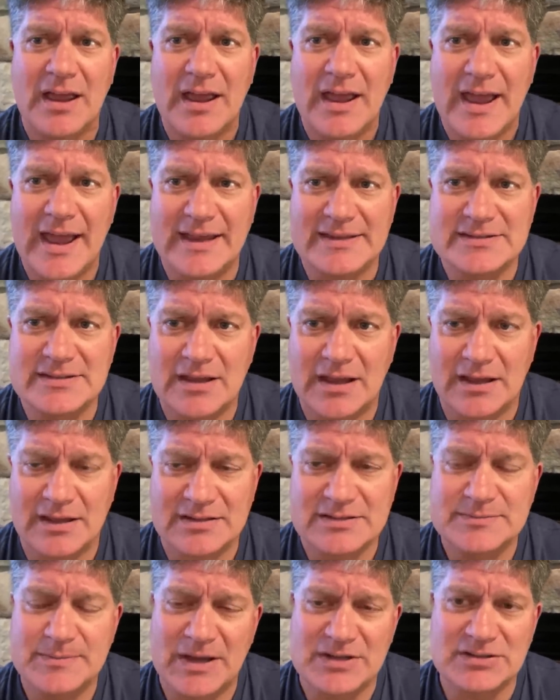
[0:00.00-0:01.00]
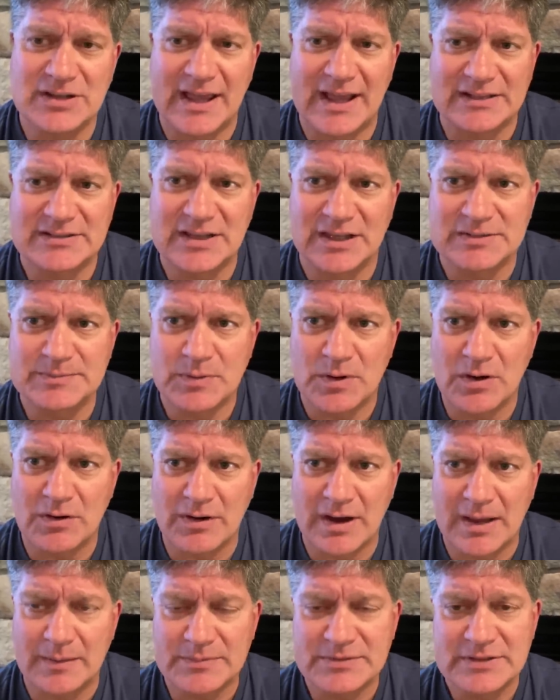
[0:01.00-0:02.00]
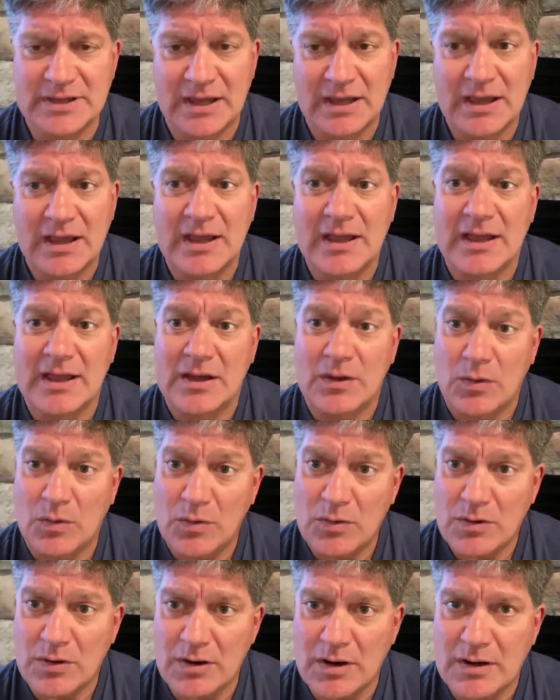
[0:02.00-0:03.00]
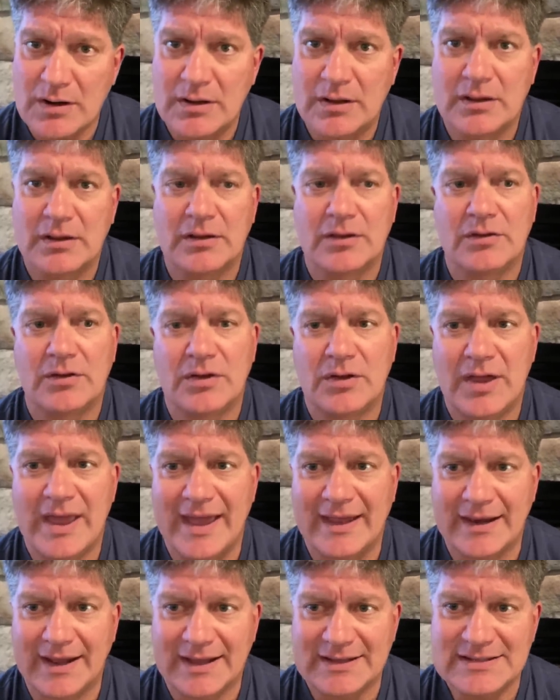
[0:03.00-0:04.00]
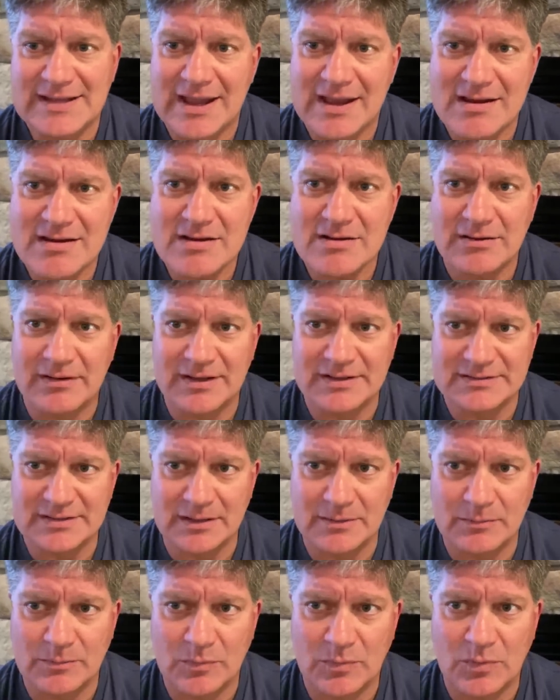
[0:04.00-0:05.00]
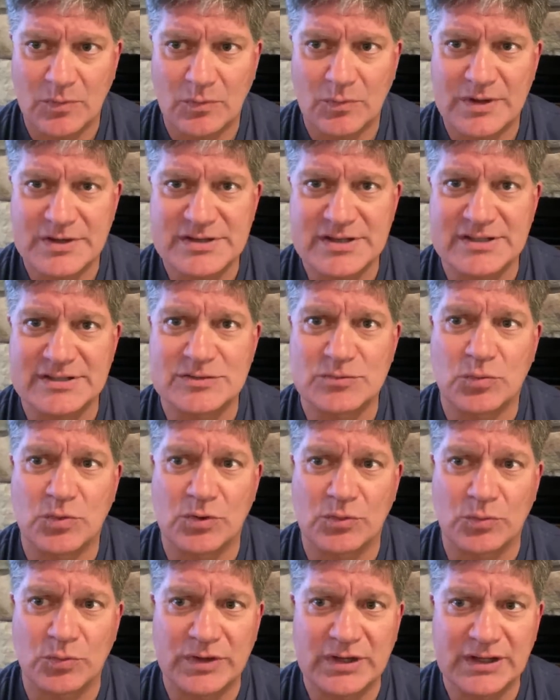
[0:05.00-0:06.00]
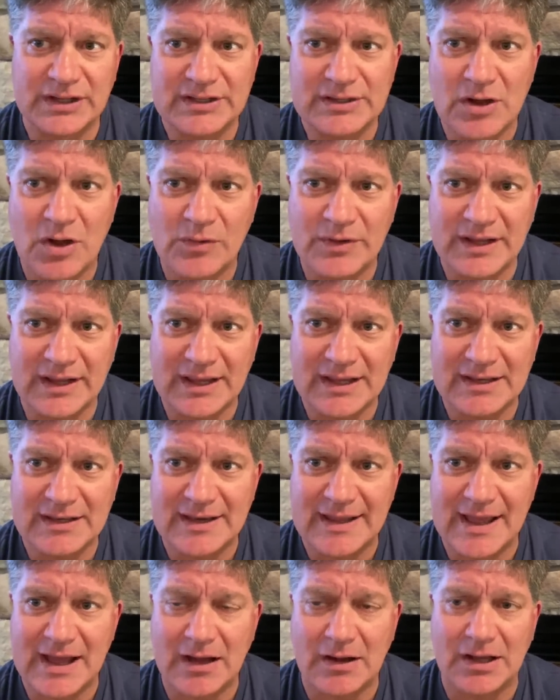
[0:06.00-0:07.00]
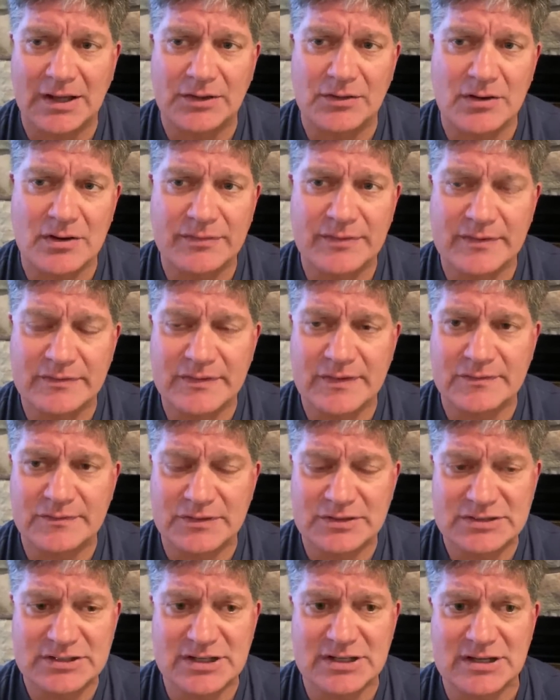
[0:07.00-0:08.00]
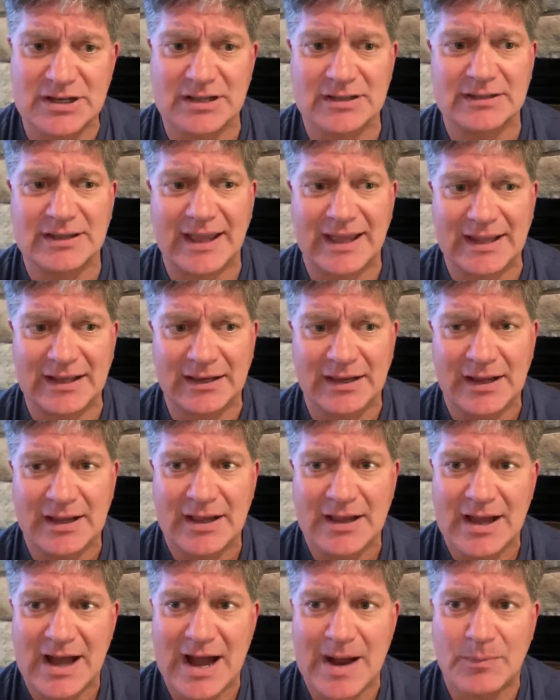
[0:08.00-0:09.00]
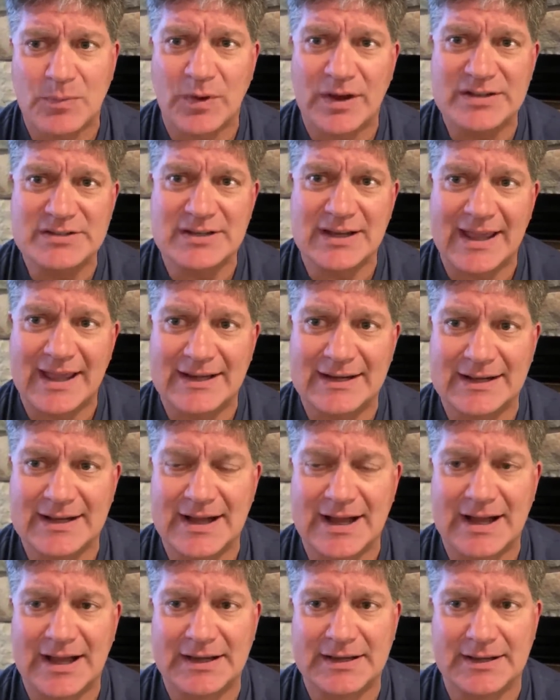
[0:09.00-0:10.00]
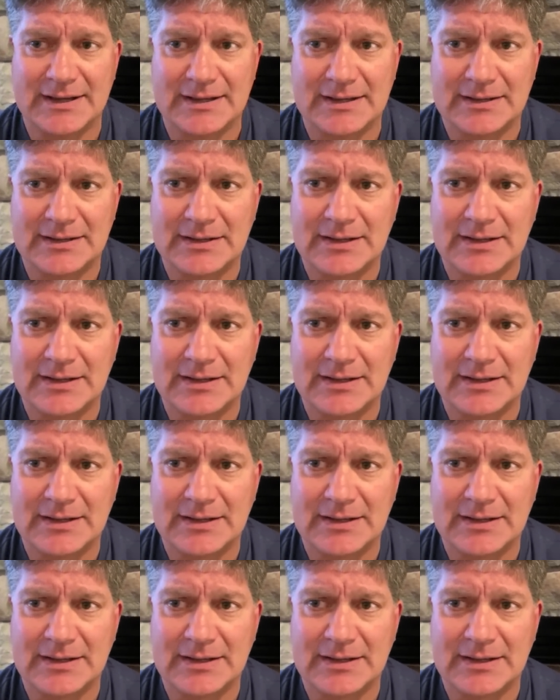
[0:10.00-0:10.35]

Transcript: as special access programs, or anti-terrorism, which is, we're really honing in now on Norfolk, Virginia, and Operation Anaconda,